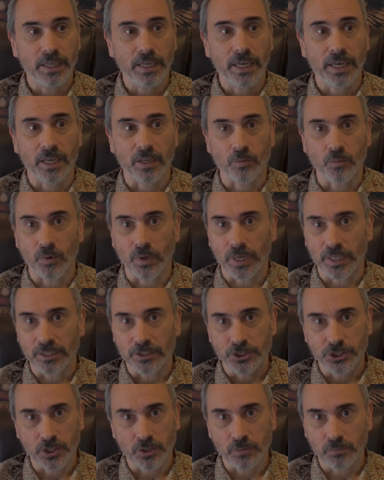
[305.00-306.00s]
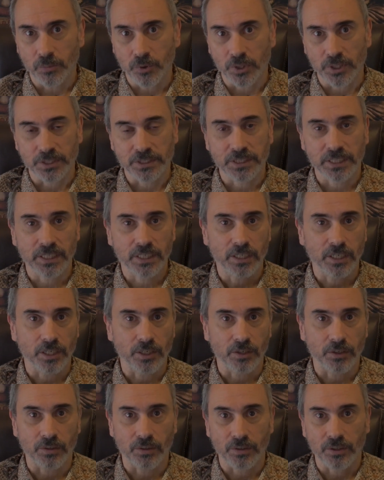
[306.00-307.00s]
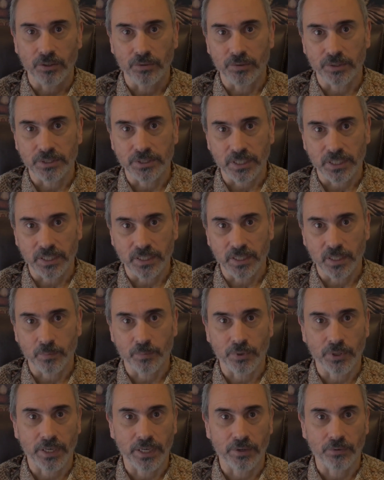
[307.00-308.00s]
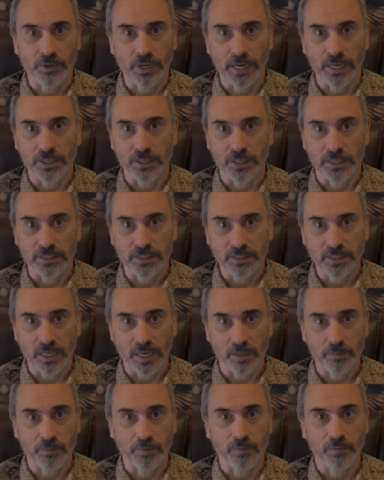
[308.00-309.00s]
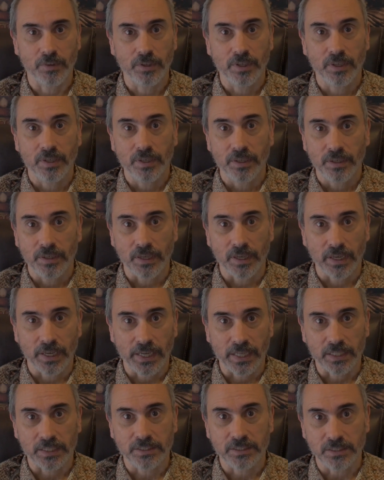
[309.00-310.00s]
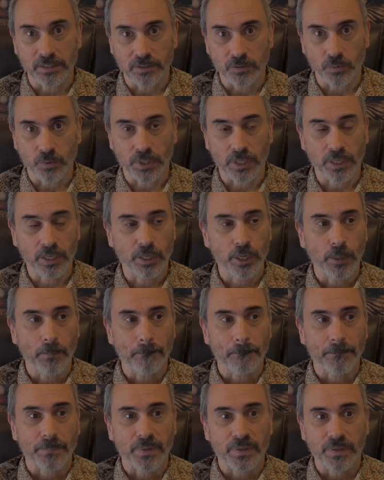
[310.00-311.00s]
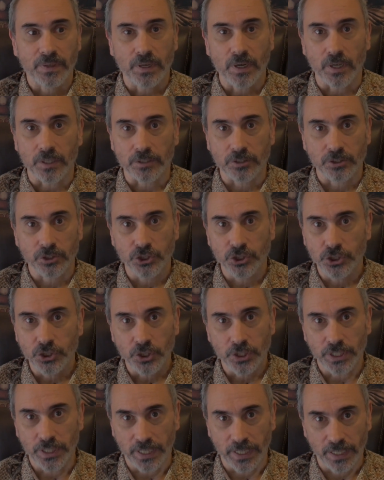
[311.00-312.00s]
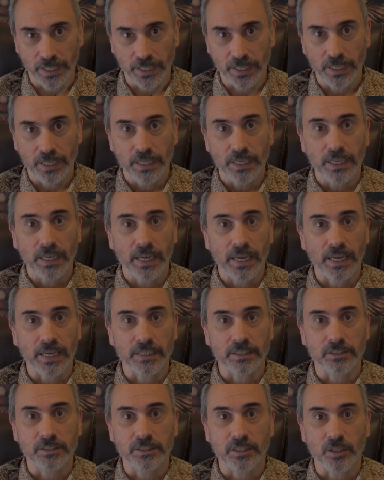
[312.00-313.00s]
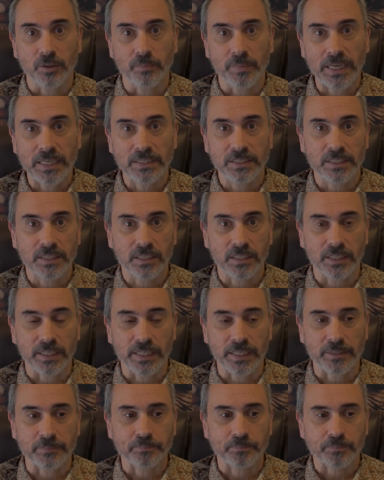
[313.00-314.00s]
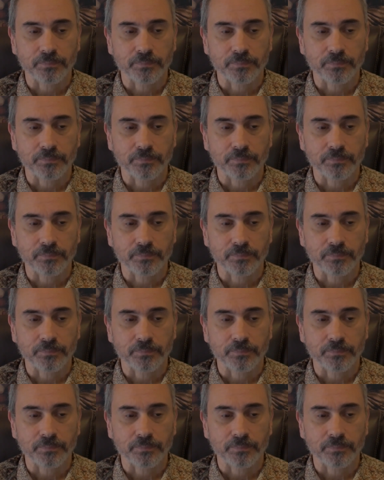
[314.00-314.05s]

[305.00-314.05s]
and what Joan Borisenko, who is a contemporary writer at the time of Ellis's work, called shoulding. And so basically,